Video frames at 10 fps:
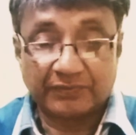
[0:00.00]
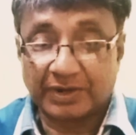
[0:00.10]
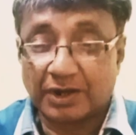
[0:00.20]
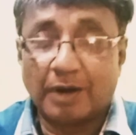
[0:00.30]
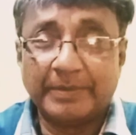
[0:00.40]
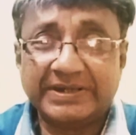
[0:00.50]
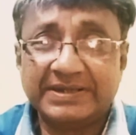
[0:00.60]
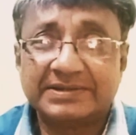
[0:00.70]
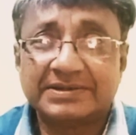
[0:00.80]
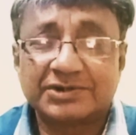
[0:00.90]
for a
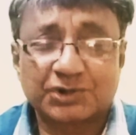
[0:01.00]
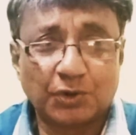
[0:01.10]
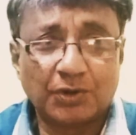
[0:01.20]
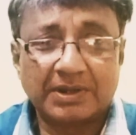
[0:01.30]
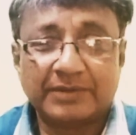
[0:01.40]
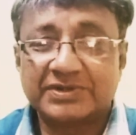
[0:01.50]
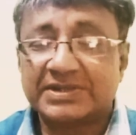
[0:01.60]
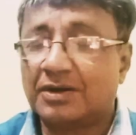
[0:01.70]
comedy show and we say,